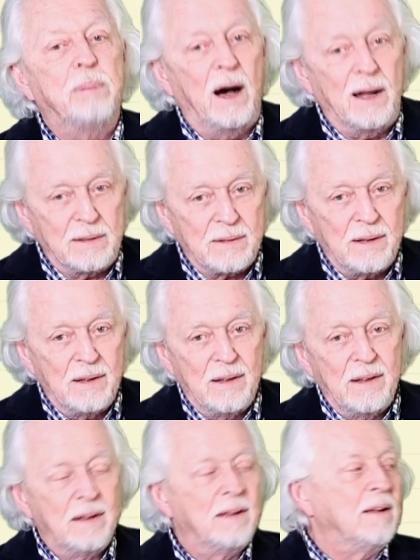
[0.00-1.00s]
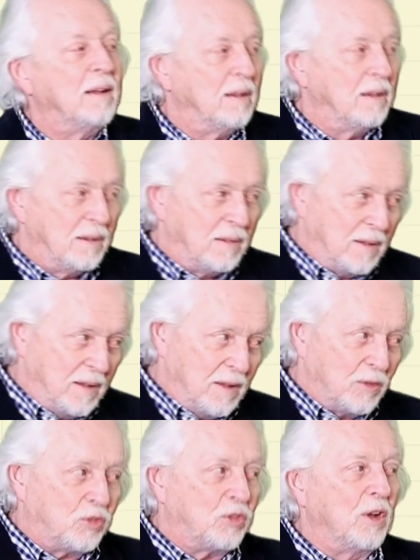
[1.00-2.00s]
But
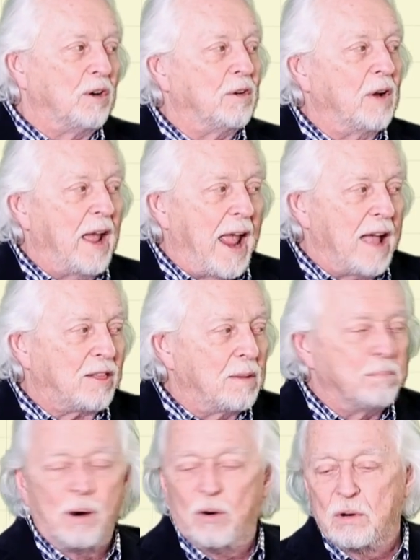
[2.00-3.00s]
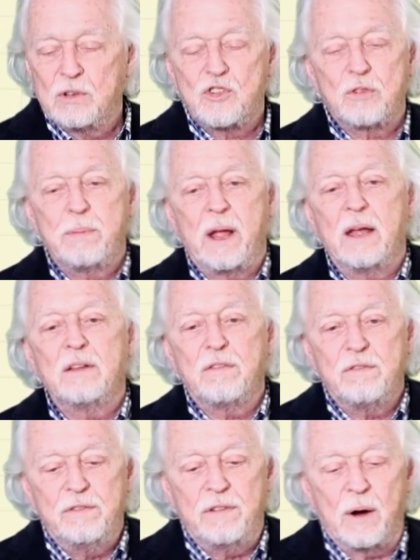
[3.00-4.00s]
it's still at the Bollinger Band,
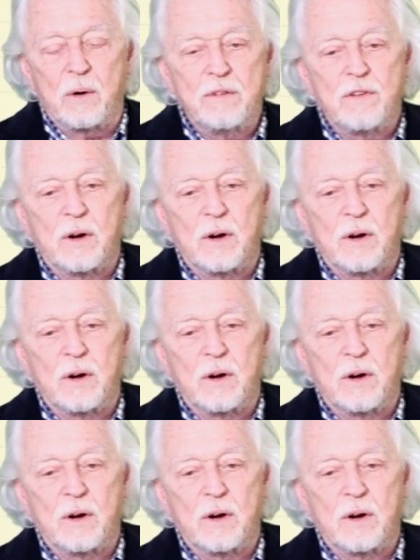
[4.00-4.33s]
very,